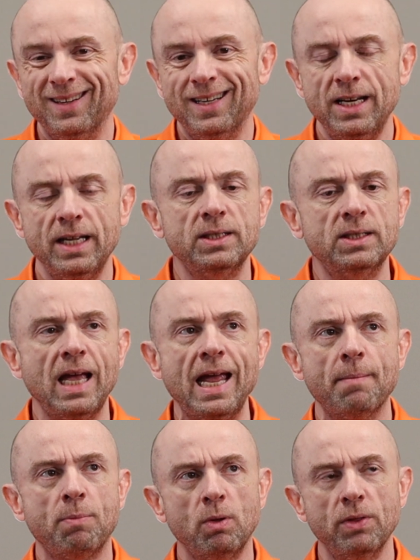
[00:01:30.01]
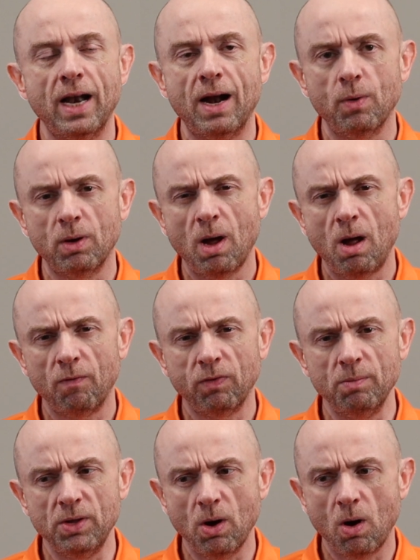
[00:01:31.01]
An example that I recall
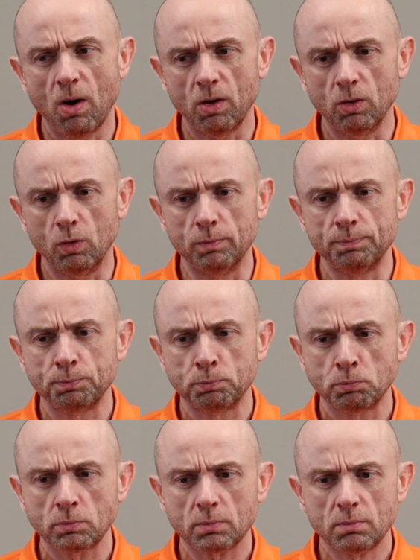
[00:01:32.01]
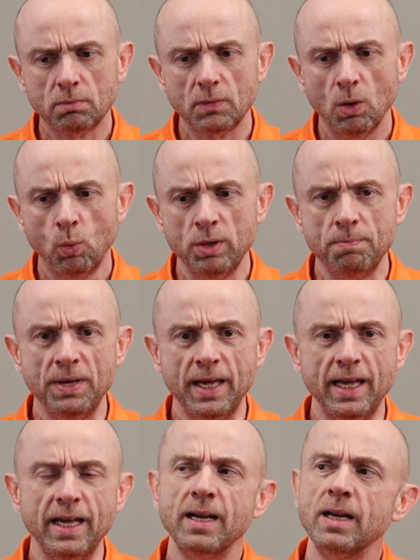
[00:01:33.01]
from the article would
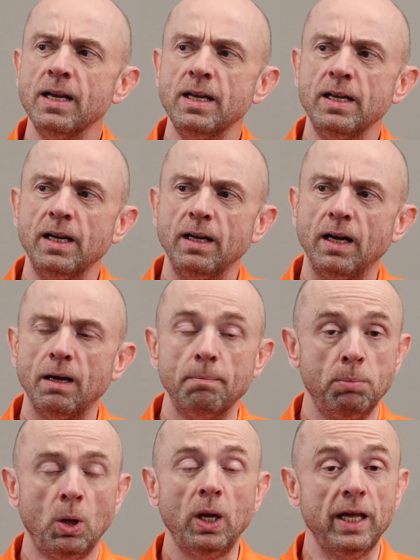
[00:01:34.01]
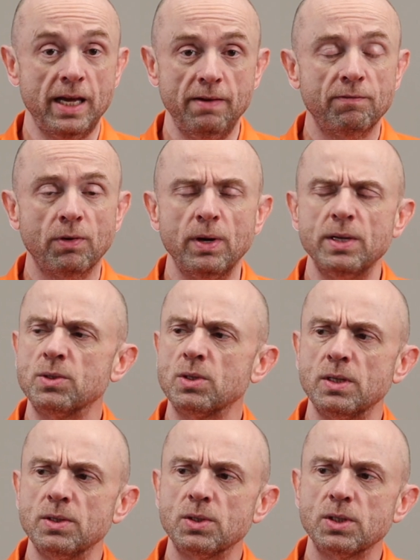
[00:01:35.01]
be bullying, for
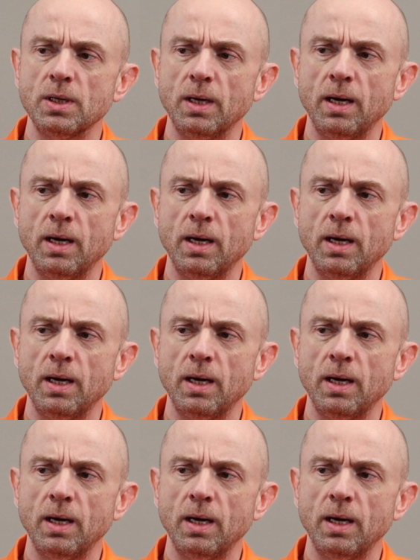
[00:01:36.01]
instance.